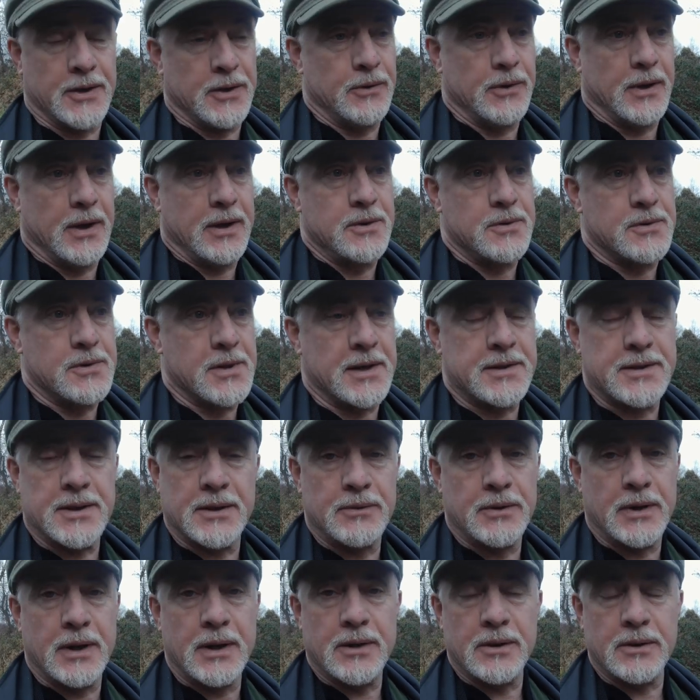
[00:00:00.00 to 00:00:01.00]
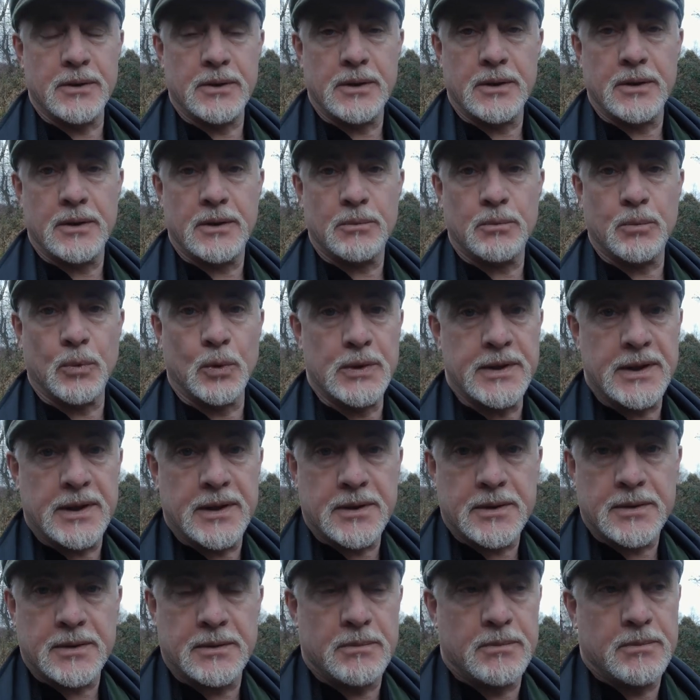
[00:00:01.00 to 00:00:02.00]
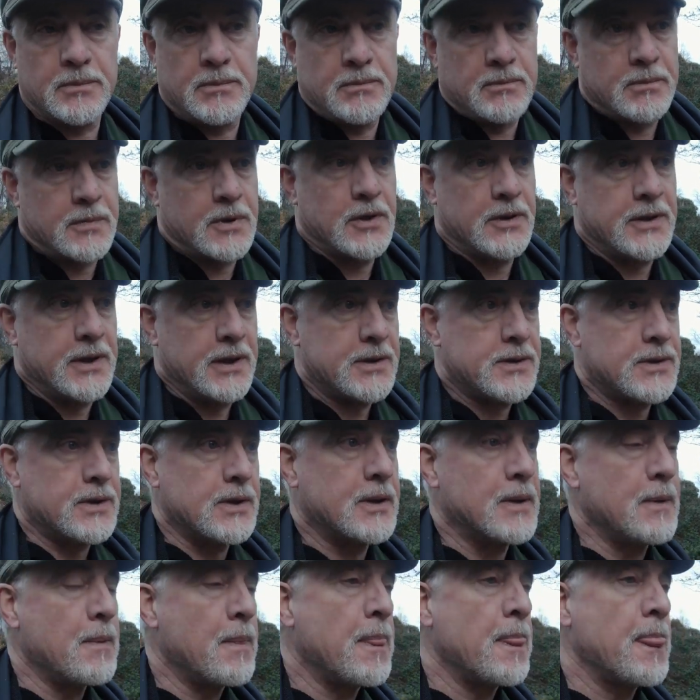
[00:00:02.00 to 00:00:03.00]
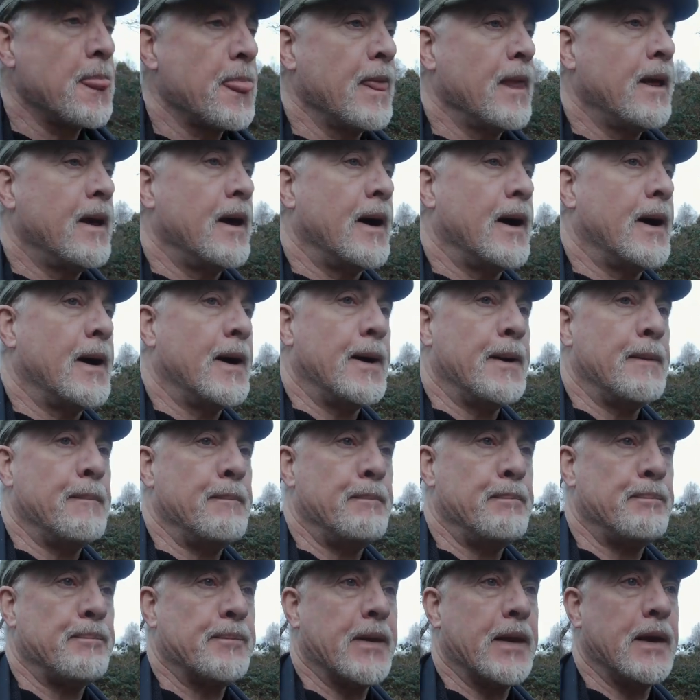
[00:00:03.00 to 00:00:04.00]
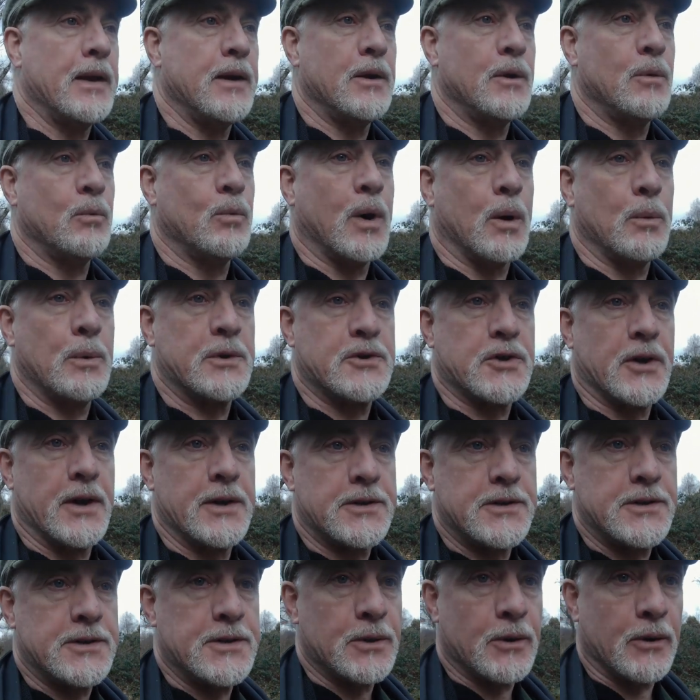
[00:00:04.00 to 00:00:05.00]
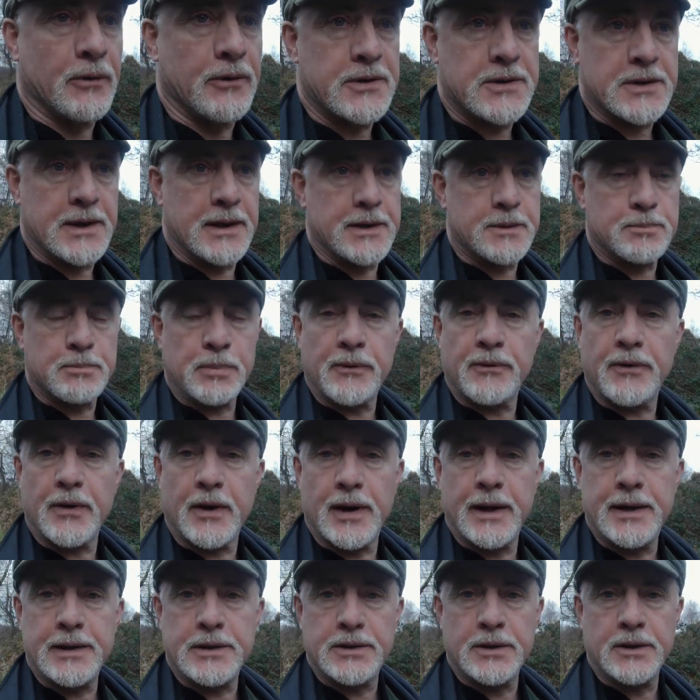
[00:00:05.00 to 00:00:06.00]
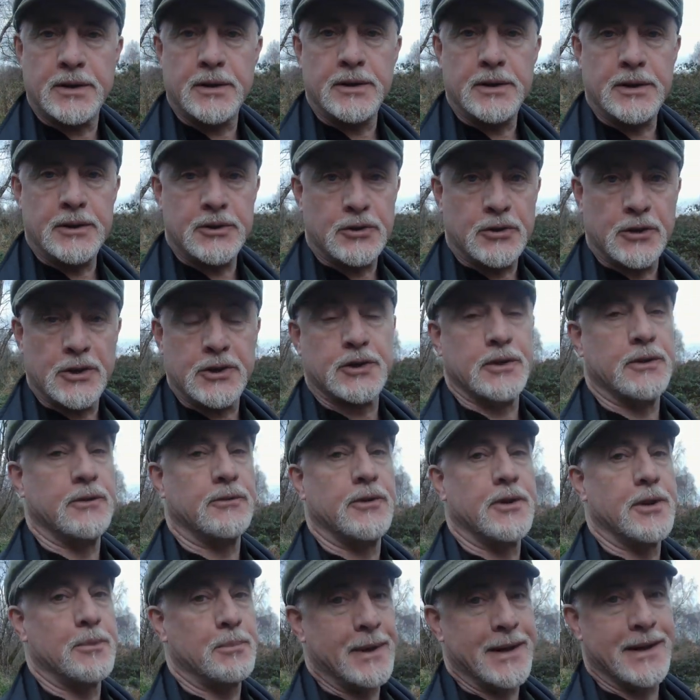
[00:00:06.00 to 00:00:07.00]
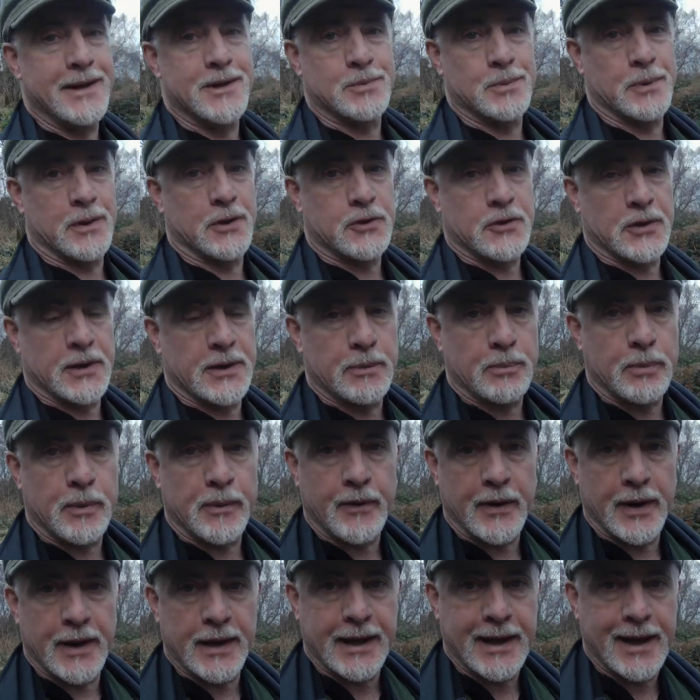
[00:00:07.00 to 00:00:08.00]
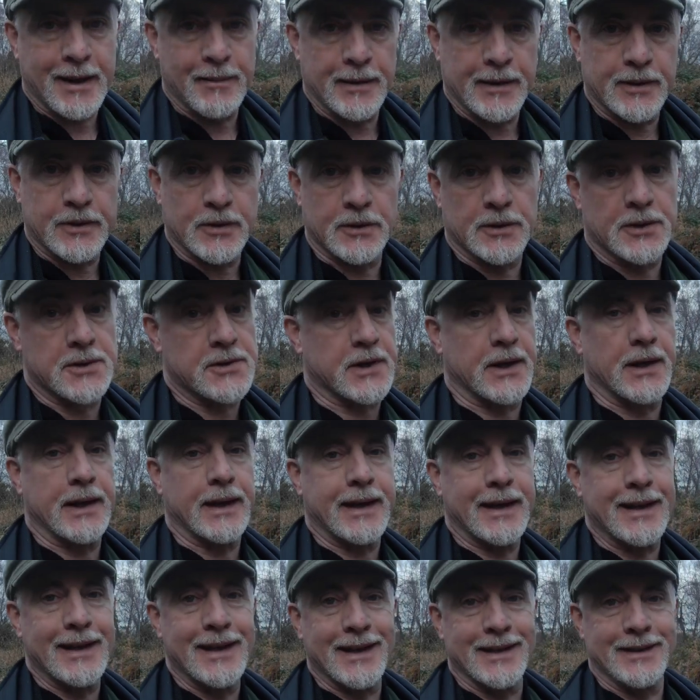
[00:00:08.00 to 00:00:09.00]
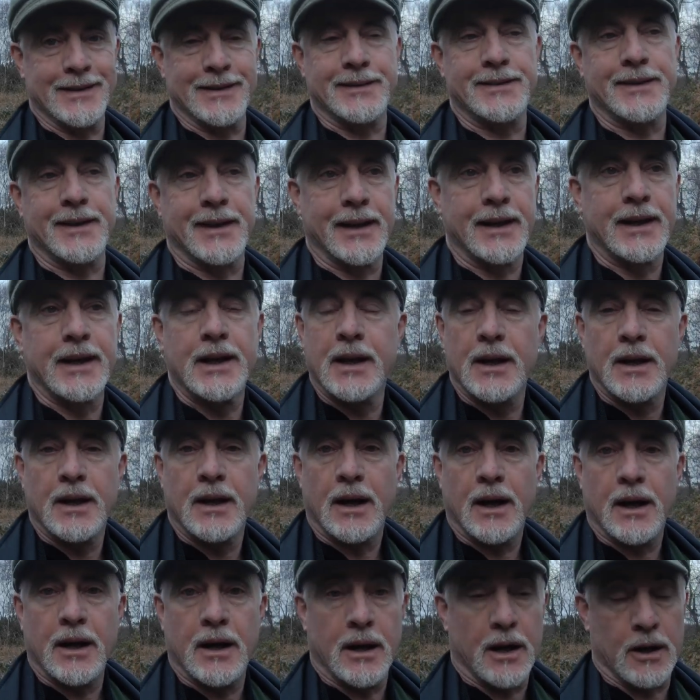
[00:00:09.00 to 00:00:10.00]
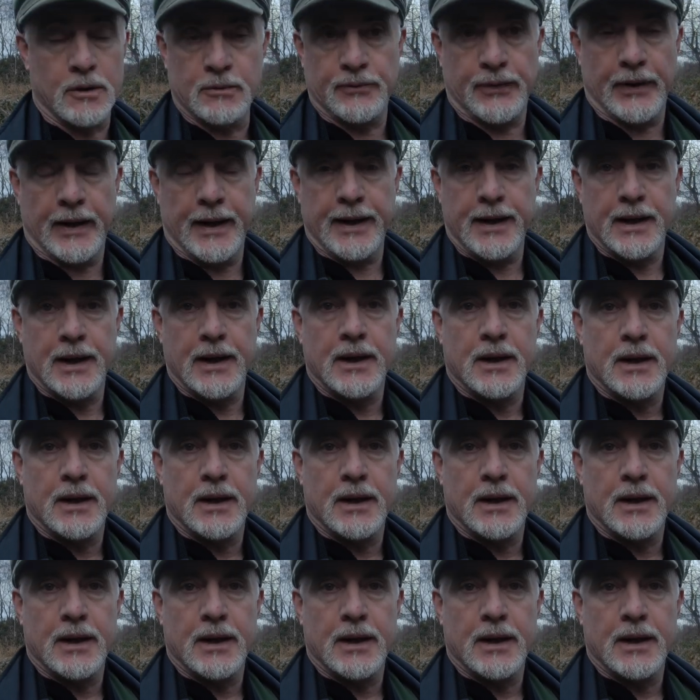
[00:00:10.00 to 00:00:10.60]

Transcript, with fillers: Who knows? I don't know. Would it? Could it? Um, what we're trying to do obviously is provide nutrition for the bees. We're not trying to provide a chemical that's going to kill anything, uh, hopefully.